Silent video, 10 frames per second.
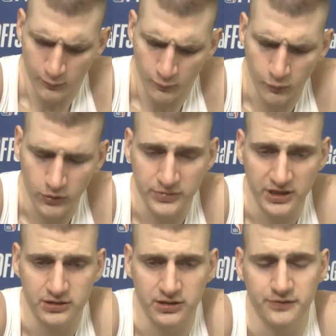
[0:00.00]

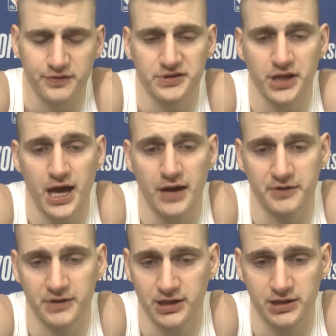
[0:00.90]
minute in the first half,
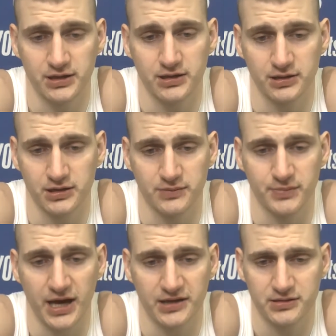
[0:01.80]
and he did his
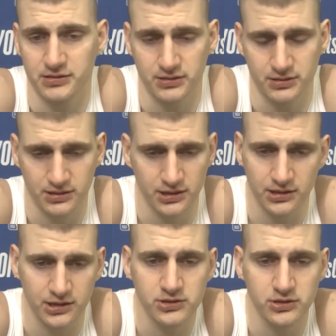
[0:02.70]
best.
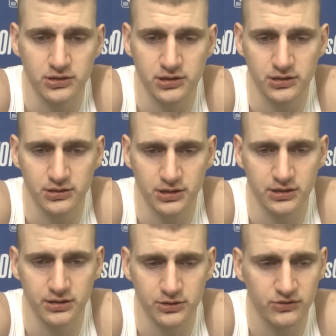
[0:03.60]
He
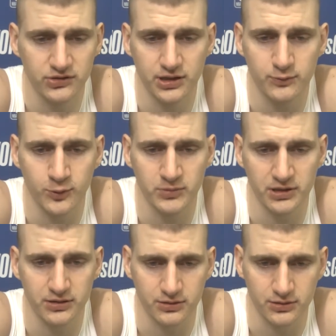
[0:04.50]
literally used that 1
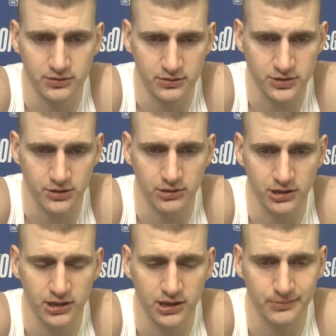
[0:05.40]
minute to show that
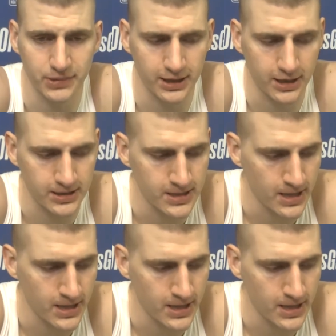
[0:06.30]
he can play.